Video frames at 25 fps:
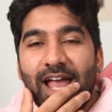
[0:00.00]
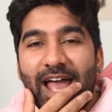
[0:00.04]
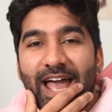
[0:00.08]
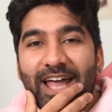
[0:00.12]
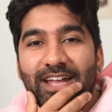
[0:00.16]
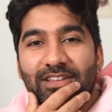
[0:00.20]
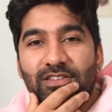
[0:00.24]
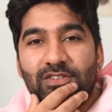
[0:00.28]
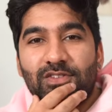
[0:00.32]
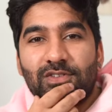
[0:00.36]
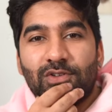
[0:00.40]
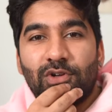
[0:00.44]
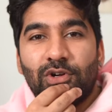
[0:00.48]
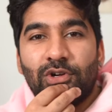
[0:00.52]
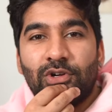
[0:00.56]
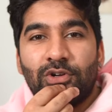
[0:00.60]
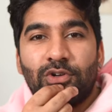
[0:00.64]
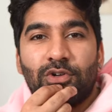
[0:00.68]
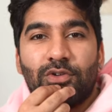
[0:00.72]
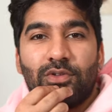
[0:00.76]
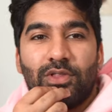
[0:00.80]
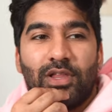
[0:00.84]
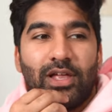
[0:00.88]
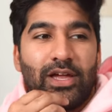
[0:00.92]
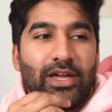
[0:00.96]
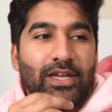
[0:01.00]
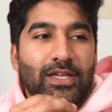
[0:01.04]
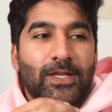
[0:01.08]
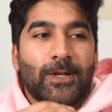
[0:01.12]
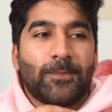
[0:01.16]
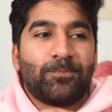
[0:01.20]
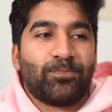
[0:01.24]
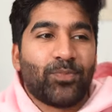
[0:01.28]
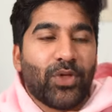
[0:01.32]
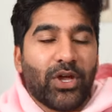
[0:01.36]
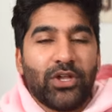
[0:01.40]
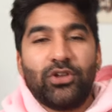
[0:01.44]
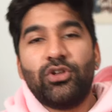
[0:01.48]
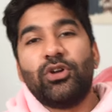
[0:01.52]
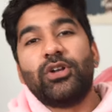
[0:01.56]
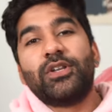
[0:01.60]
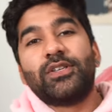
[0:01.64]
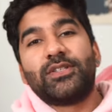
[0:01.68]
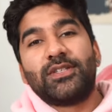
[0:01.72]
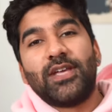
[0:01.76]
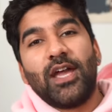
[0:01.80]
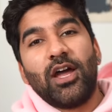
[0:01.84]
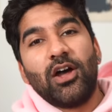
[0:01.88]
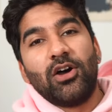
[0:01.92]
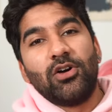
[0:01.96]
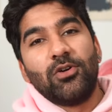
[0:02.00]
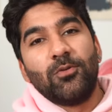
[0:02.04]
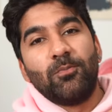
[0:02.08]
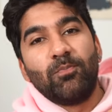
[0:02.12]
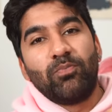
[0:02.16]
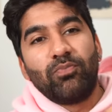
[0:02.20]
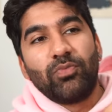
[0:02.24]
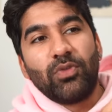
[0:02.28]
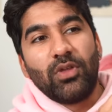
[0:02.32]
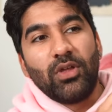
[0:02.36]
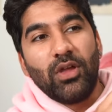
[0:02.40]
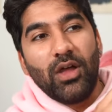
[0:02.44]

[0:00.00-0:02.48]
And so like, I noticed how